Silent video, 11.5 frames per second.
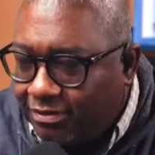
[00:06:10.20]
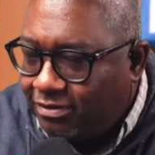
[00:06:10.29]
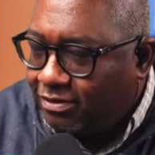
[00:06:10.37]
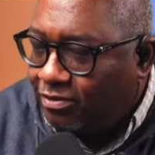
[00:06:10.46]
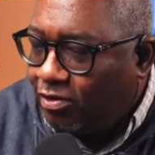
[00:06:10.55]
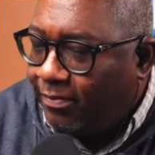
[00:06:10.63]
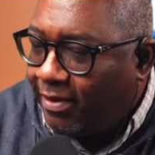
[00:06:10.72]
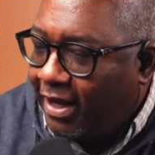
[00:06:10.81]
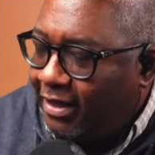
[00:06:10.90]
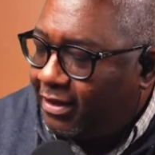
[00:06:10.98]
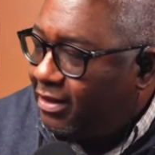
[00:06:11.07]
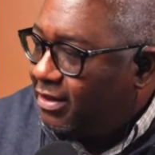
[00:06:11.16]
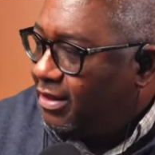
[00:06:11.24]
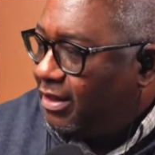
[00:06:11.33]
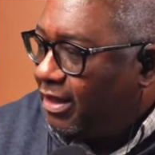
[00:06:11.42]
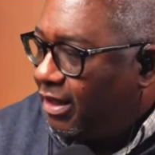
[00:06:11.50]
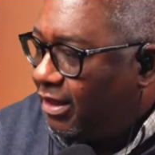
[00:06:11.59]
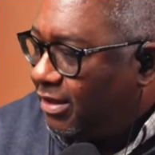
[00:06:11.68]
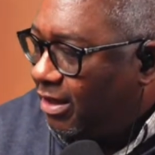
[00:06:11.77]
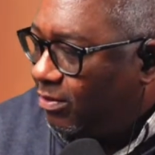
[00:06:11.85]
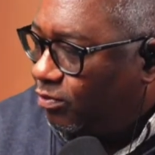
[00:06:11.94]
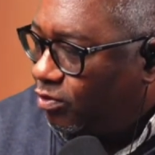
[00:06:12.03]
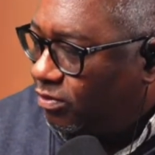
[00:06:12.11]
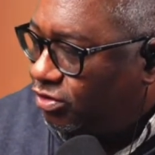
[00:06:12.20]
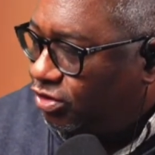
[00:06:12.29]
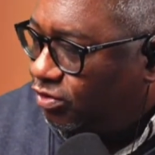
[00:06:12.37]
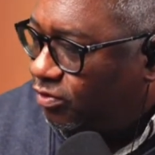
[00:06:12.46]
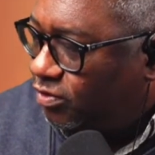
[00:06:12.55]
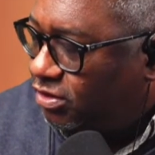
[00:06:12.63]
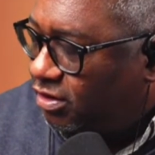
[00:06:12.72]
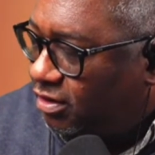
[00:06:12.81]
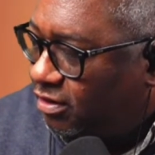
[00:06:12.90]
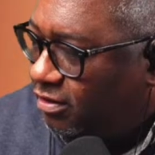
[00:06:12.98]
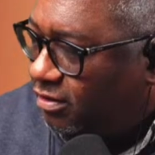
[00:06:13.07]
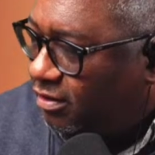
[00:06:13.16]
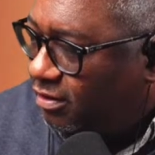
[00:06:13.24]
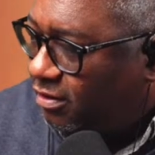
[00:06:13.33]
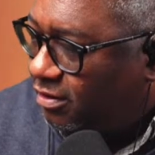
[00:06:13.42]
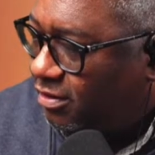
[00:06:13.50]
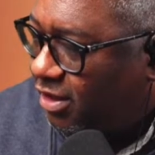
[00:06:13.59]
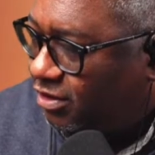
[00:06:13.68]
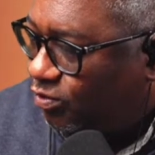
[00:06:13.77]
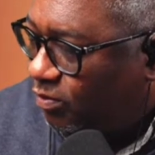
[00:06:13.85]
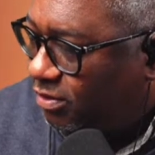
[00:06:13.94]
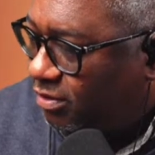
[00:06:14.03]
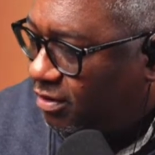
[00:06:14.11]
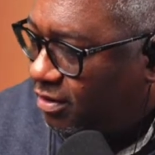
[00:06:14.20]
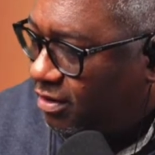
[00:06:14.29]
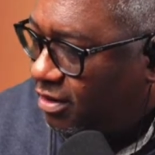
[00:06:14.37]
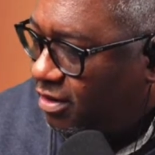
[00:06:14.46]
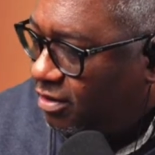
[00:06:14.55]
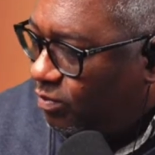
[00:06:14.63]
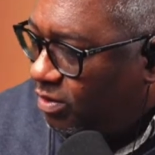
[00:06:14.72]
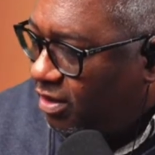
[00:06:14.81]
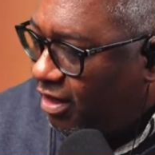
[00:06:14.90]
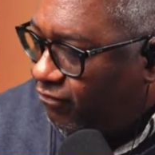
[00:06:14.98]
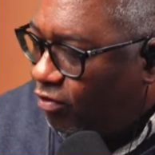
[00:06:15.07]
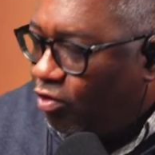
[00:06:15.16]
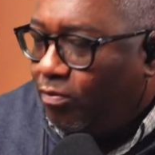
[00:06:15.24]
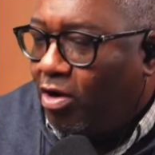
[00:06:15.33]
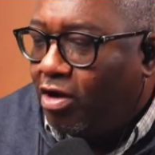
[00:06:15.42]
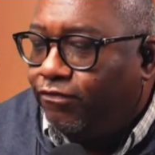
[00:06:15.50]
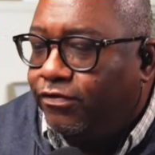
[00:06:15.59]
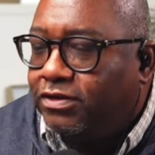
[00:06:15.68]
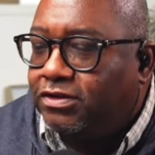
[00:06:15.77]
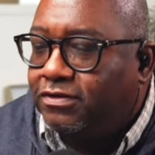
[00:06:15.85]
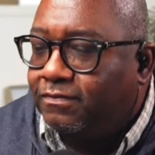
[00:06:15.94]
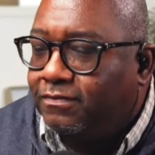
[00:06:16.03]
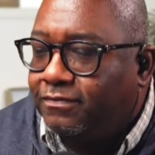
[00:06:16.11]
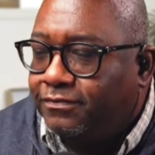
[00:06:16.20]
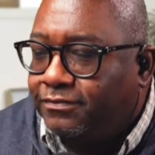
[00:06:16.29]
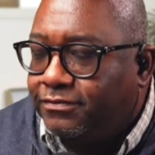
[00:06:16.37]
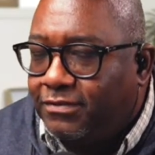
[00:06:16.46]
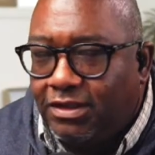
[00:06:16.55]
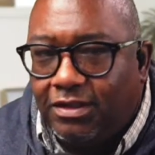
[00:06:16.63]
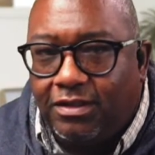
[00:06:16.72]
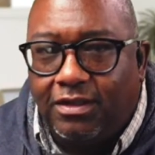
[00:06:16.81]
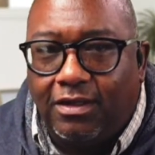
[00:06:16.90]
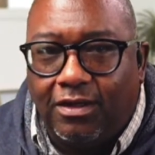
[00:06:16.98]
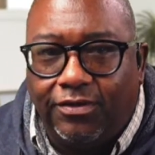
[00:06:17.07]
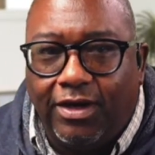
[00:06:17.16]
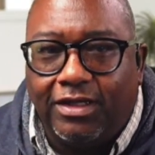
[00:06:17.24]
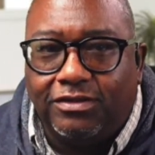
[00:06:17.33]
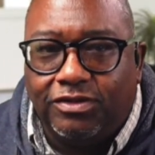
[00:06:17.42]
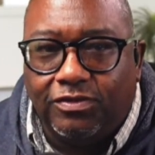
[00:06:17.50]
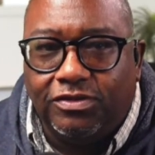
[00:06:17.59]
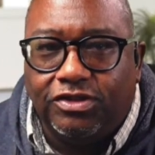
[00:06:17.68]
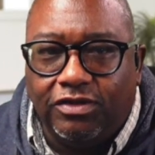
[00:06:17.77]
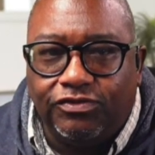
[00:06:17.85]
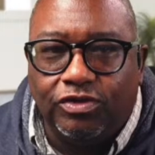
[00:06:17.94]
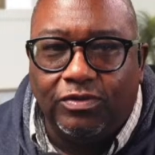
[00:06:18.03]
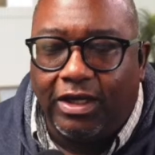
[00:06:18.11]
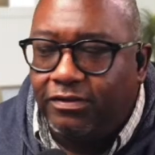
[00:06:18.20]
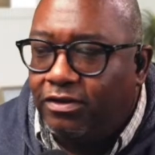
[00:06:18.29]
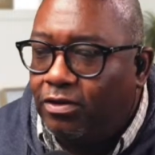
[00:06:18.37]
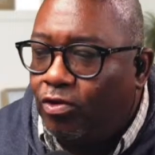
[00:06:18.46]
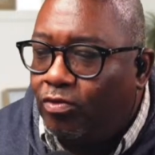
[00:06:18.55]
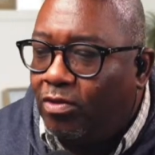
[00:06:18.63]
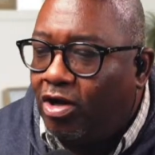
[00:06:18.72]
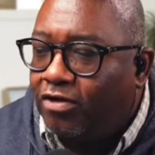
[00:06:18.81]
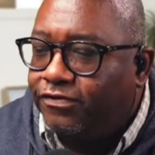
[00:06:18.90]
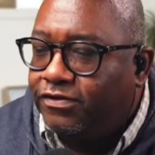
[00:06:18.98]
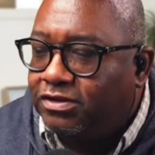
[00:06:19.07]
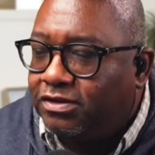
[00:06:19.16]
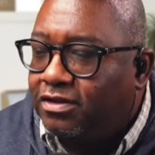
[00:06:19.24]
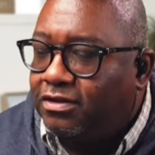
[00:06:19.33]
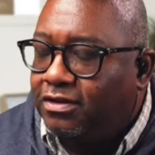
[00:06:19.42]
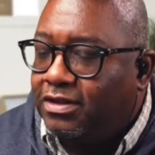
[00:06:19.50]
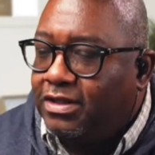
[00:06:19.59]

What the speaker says: Let's go back, and now I'm going to choose the next one. We have home office. All right, so this gives you like the home office look.